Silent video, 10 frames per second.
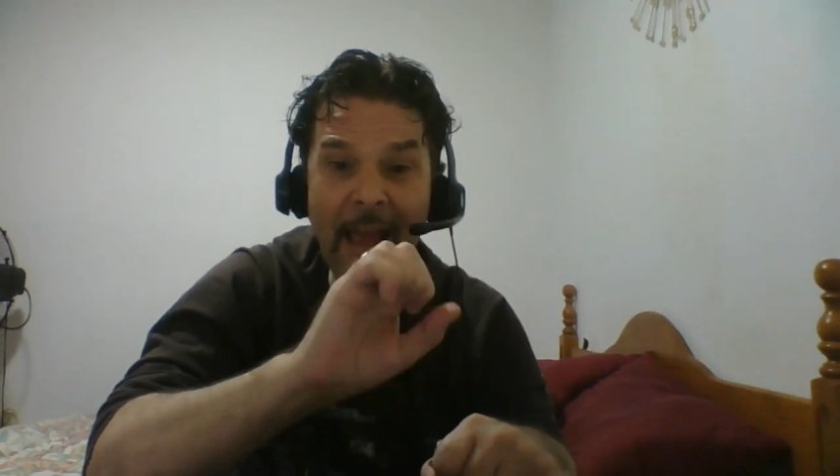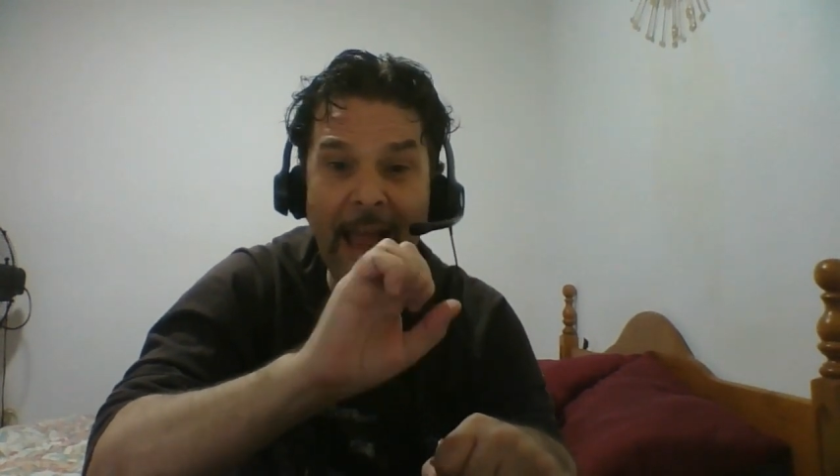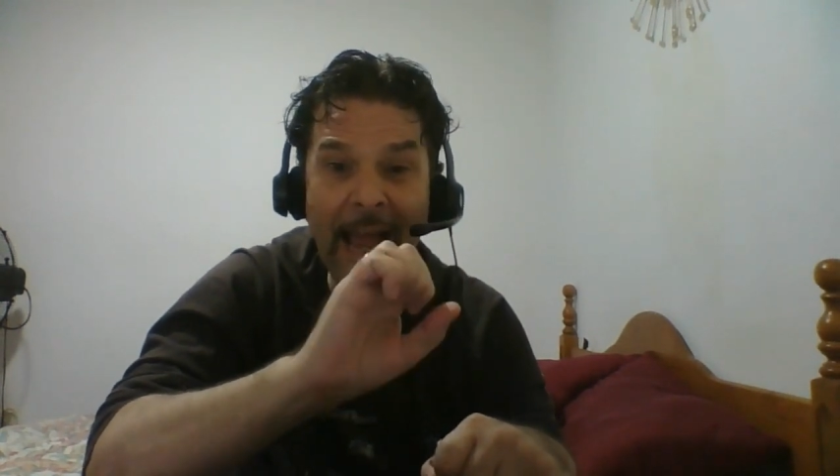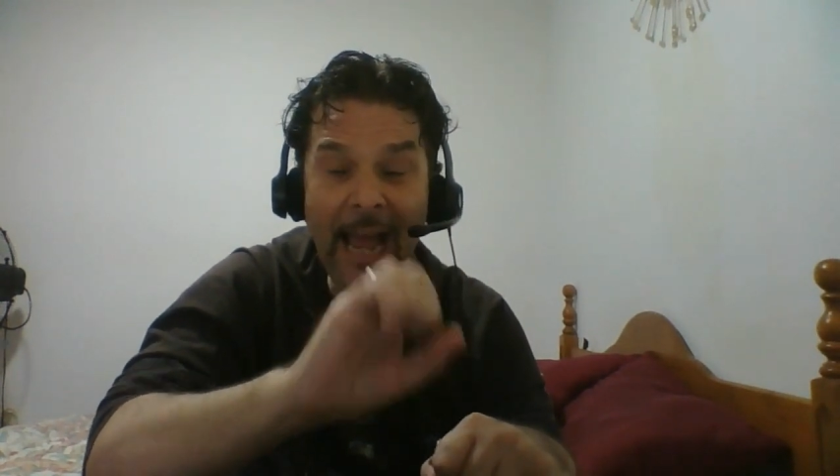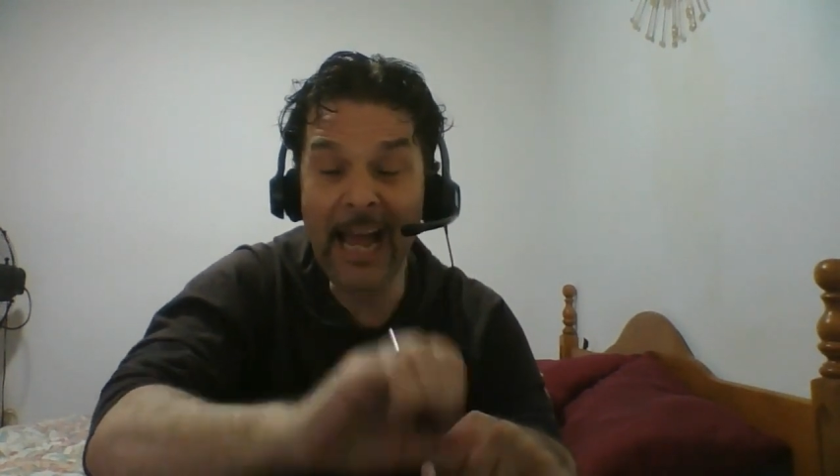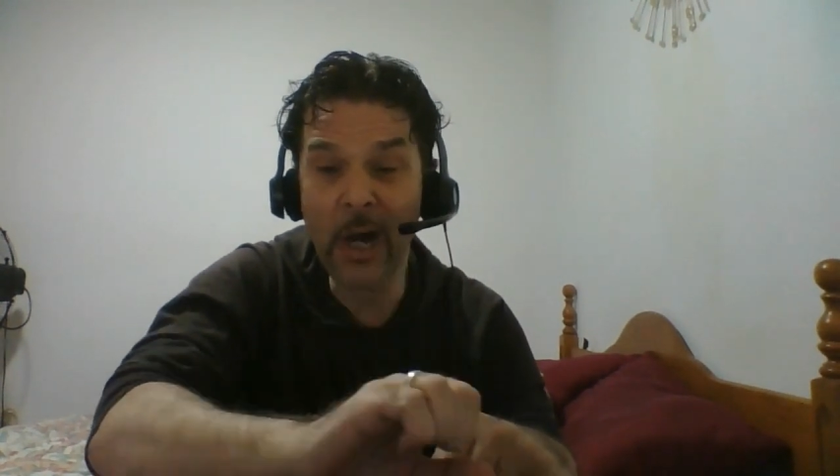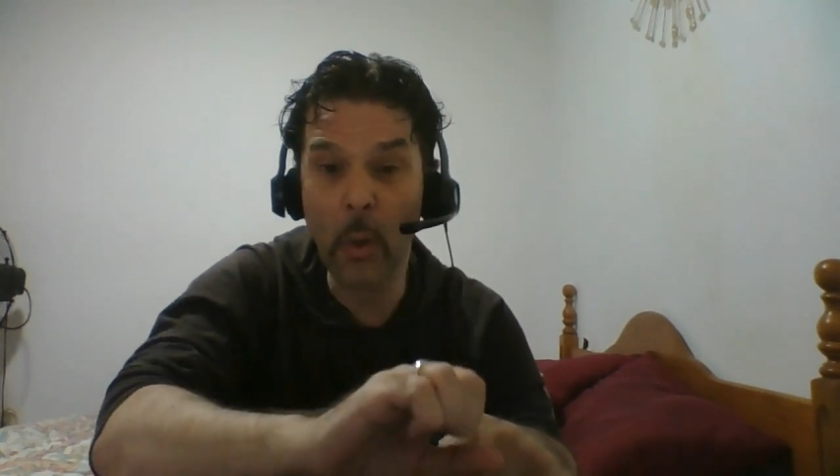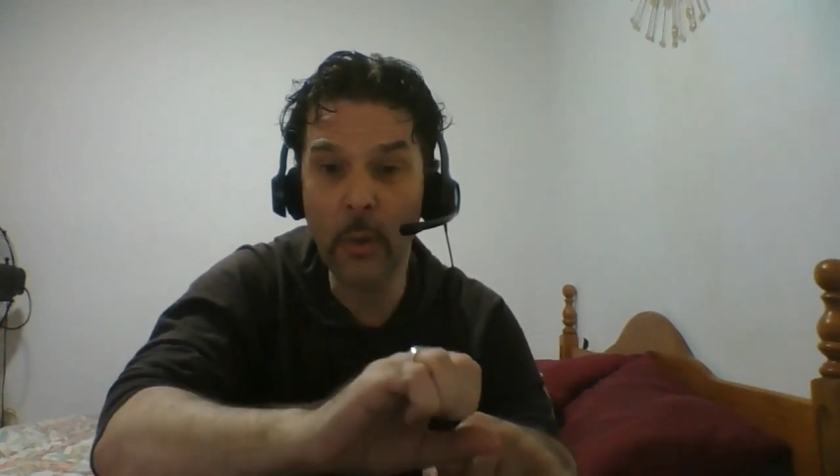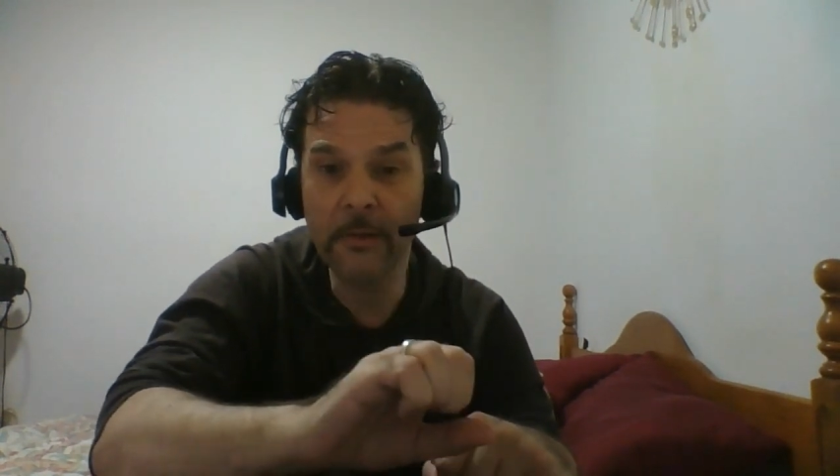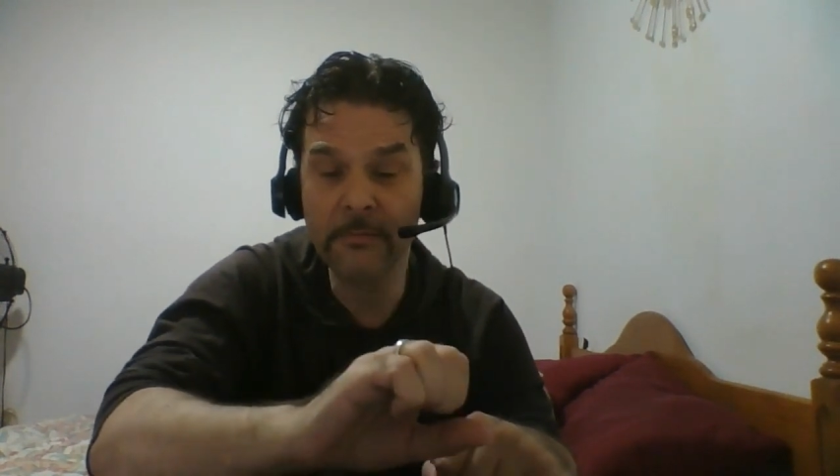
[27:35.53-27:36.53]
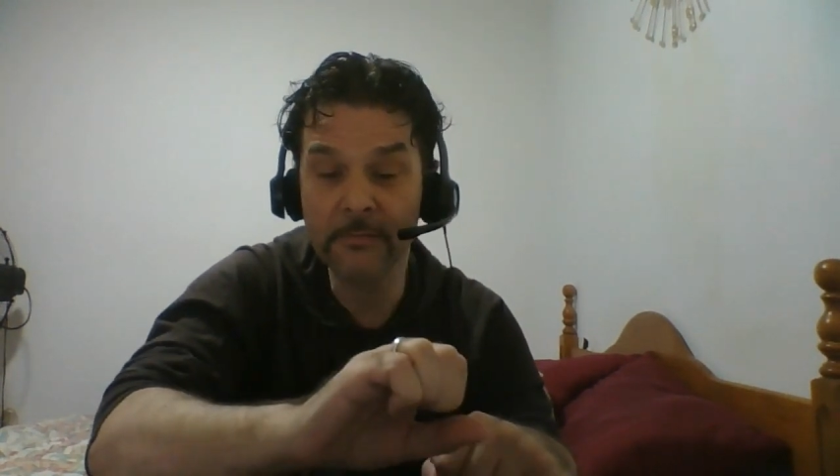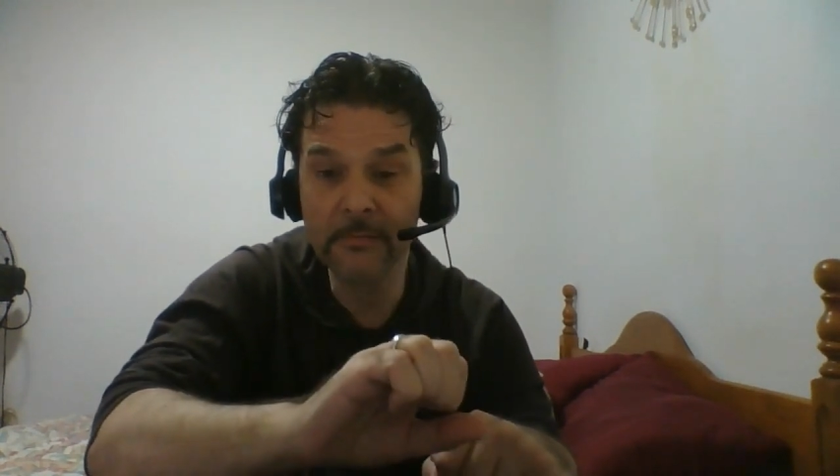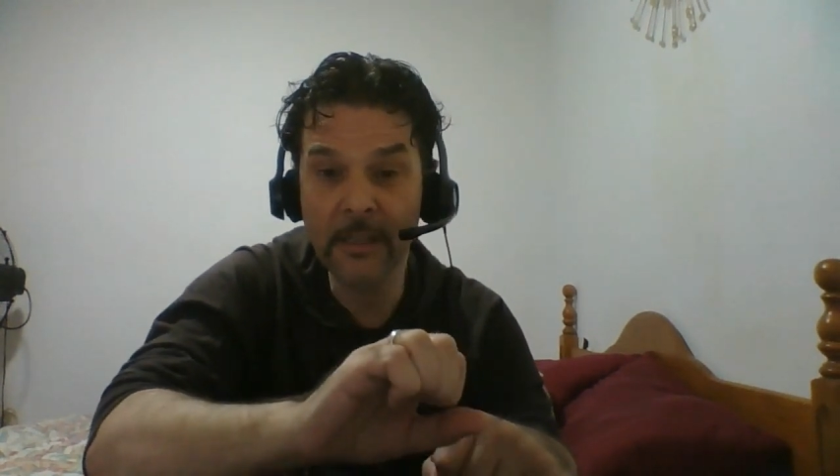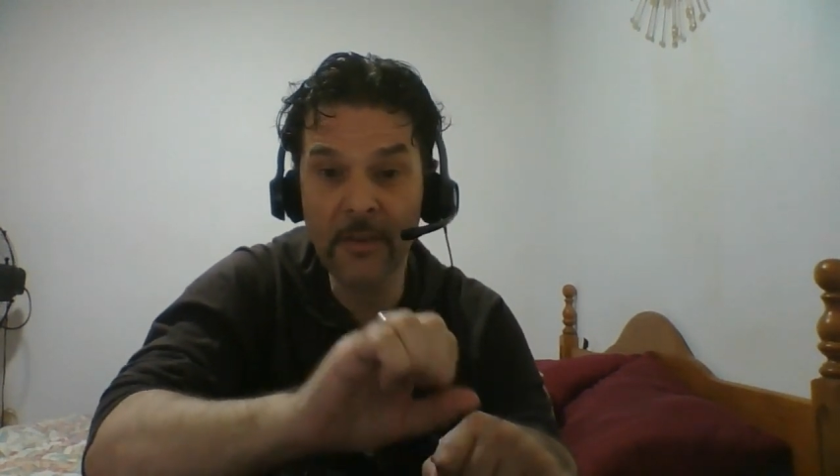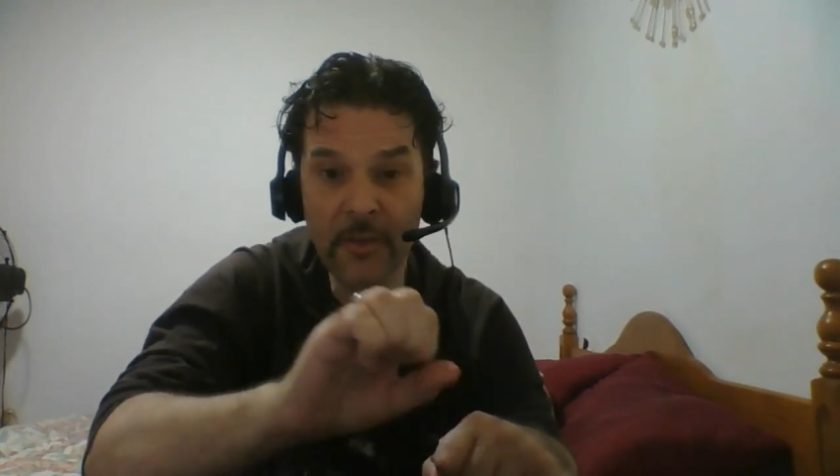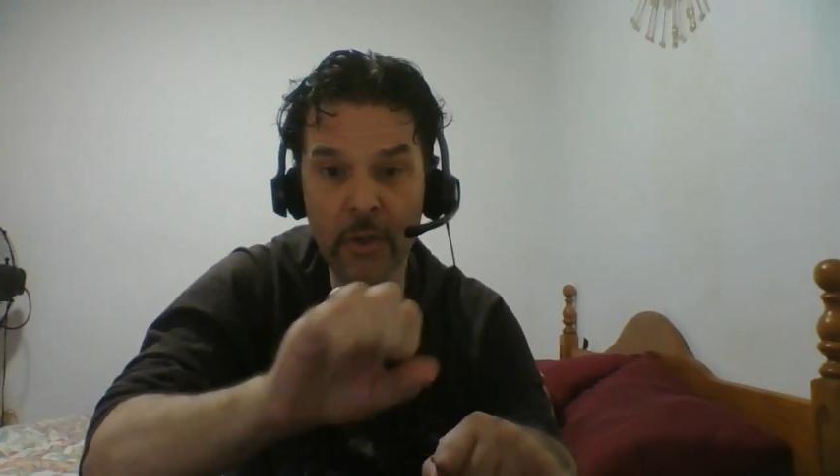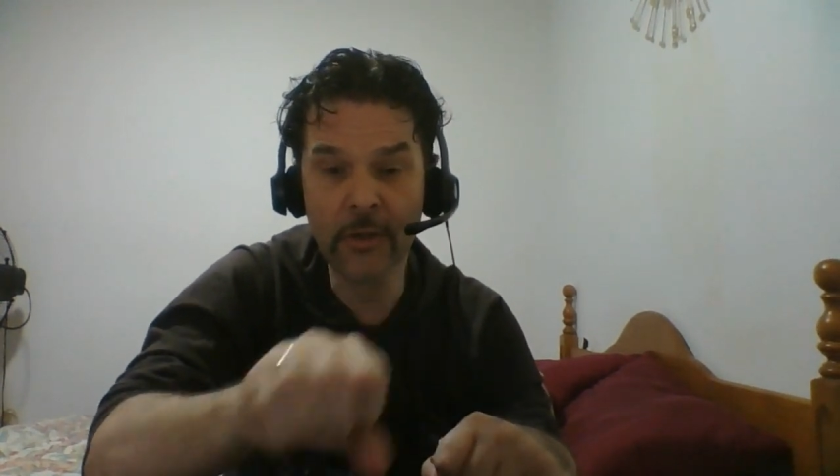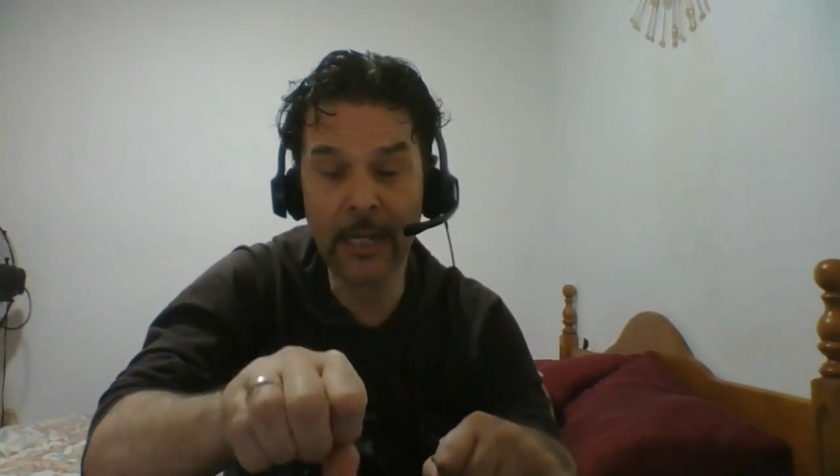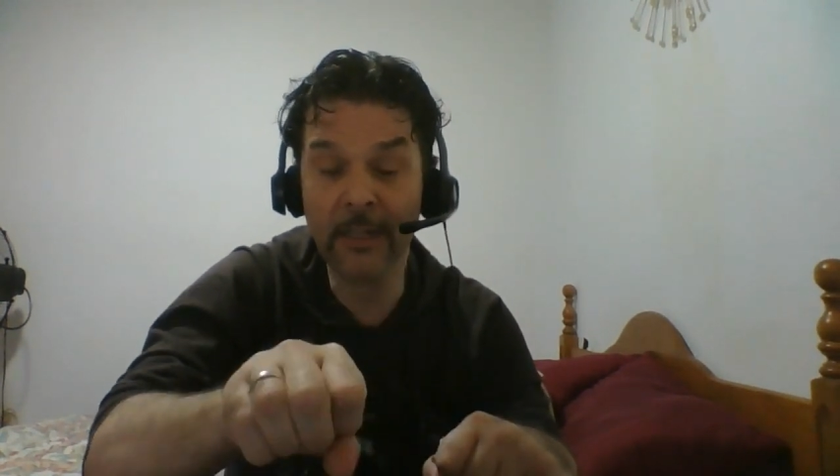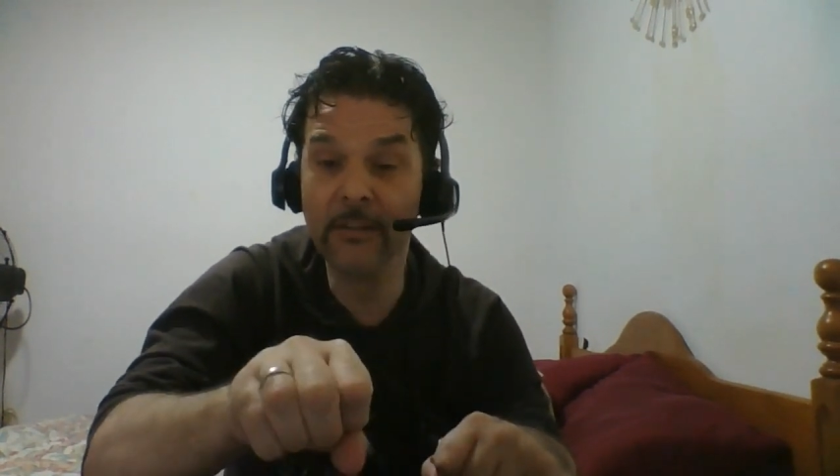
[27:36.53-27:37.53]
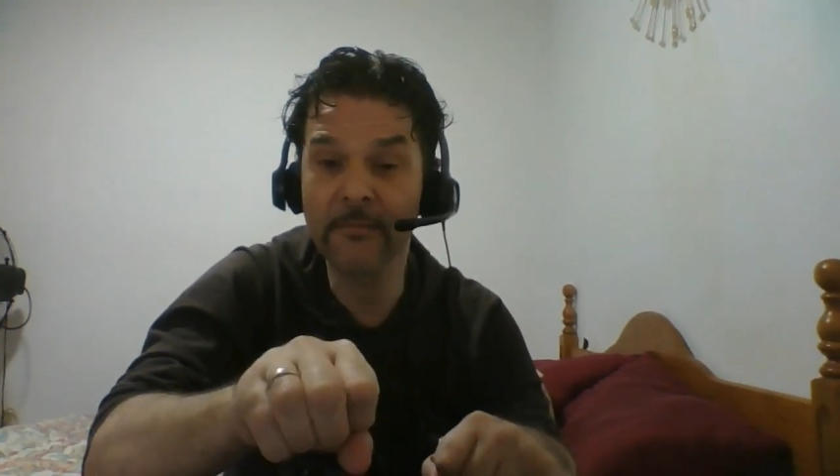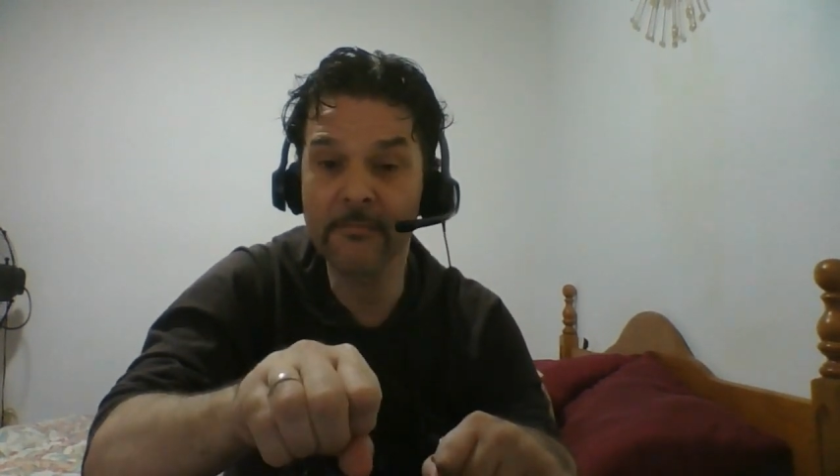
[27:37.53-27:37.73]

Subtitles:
how the dragon